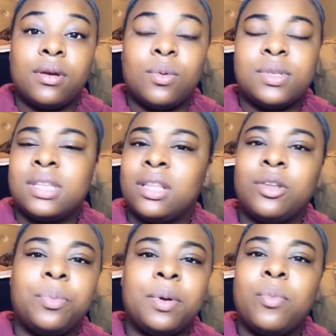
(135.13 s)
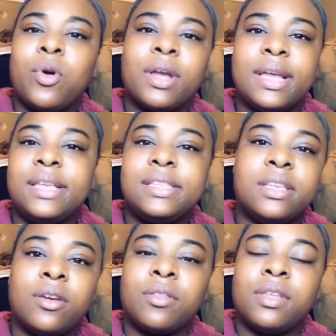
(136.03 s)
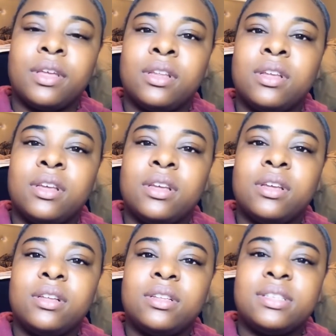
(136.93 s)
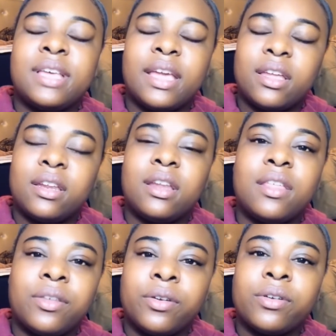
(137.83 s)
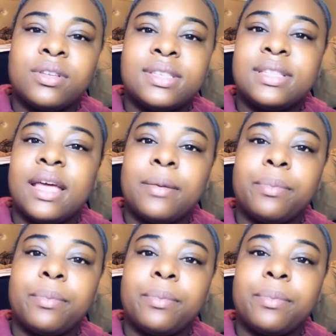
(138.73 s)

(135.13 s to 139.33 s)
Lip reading: was a little bit more easier than taking another step.